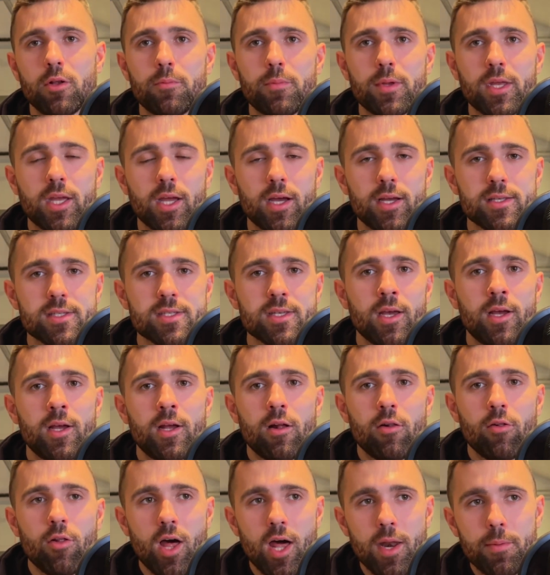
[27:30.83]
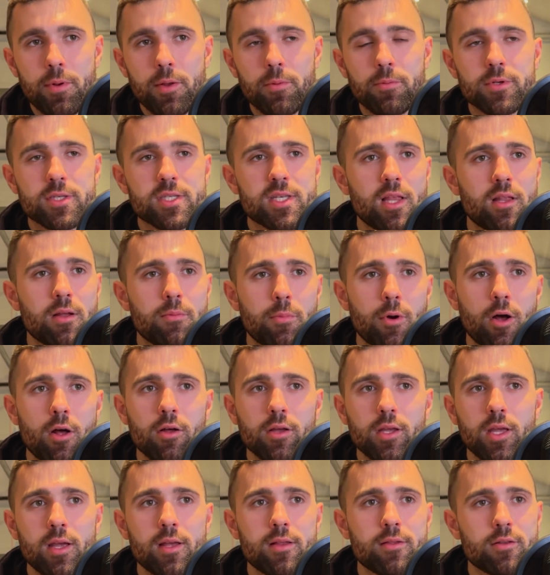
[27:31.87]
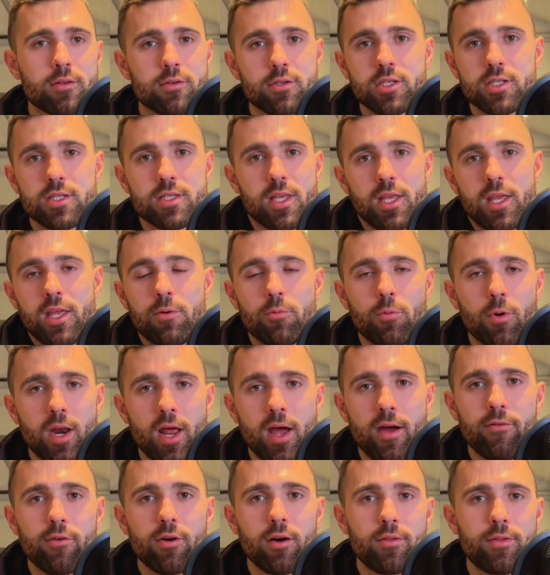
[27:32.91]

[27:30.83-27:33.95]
because a lot of people say they're bulking, they'll just eat whatever,